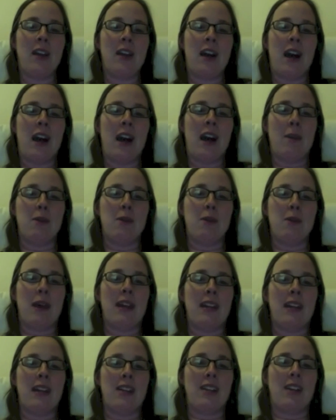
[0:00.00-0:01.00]
Um, so I like
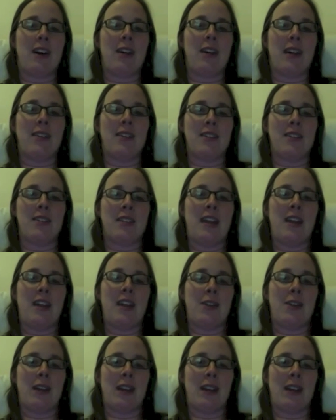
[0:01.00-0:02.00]
to call that the skating
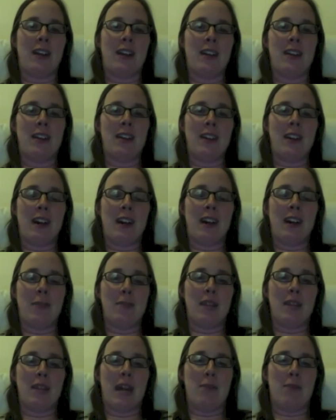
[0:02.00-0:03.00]
rink um,
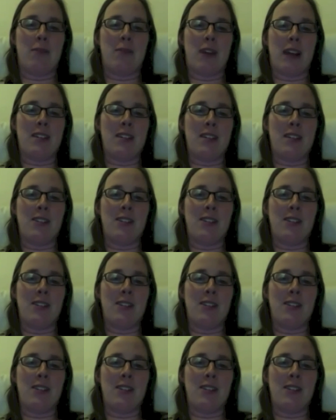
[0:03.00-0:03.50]
type of ice.